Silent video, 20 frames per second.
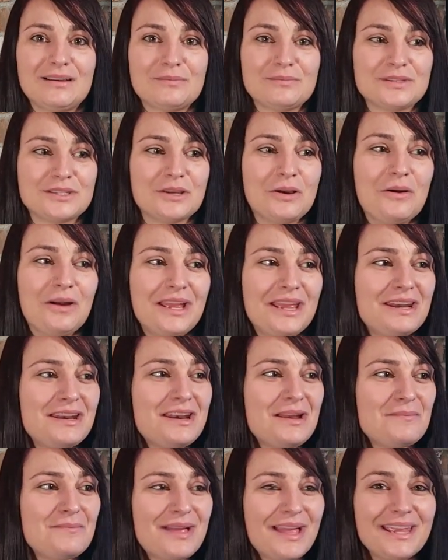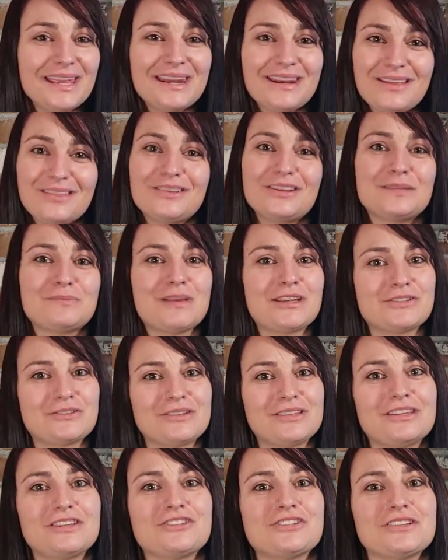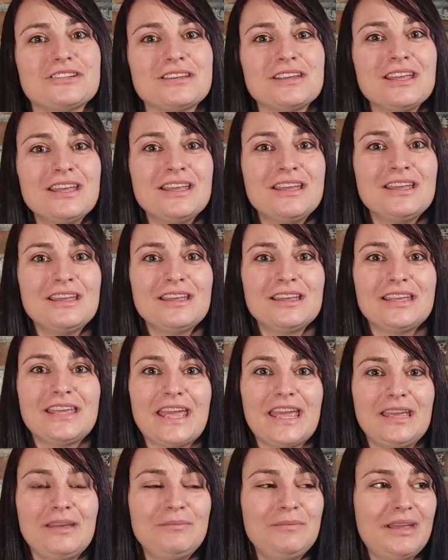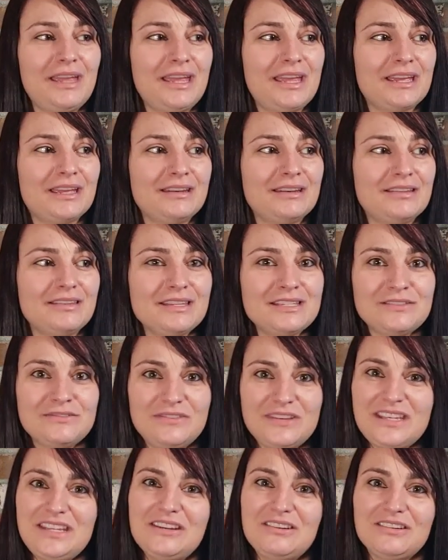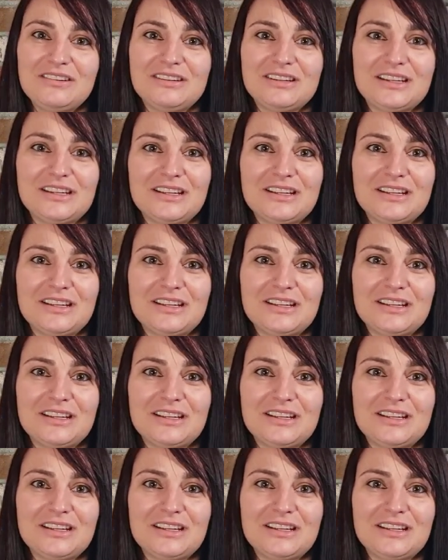So I ended up buying another special edition game, and this figure